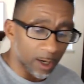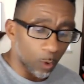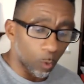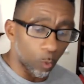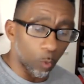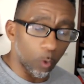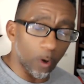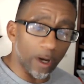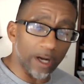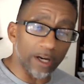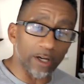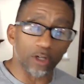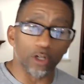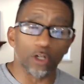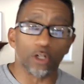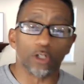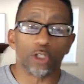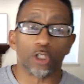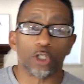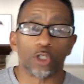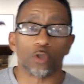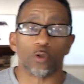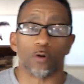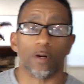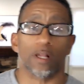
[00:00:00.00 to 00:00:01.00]
What are your
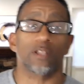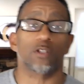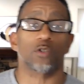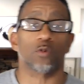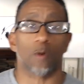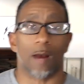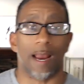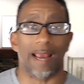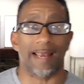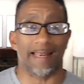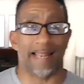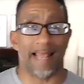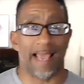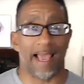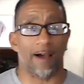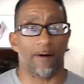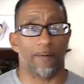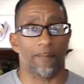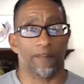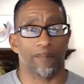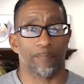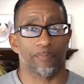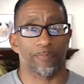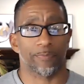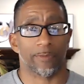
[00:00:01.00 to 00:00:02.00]
strengths right now,
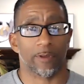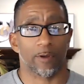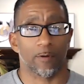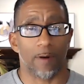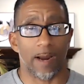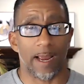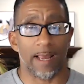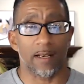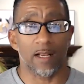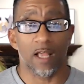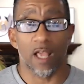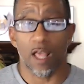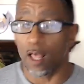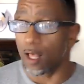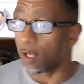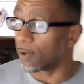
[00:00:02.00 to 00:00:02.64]
right?